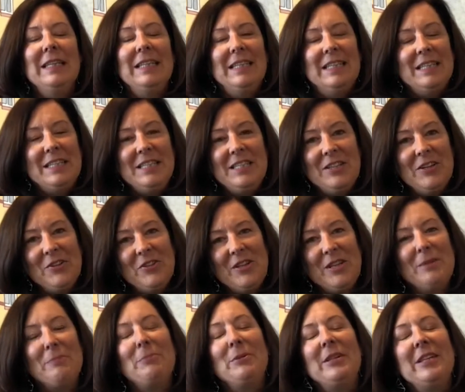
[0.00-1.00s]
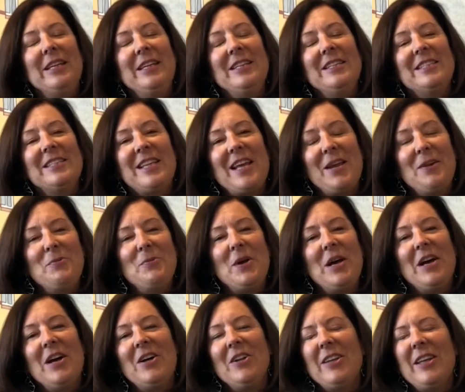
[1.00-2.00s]
Until then, please stay
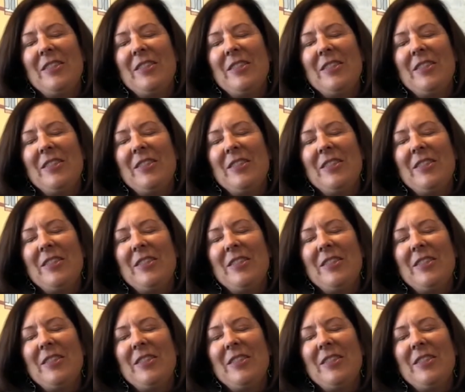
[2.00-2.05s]
well,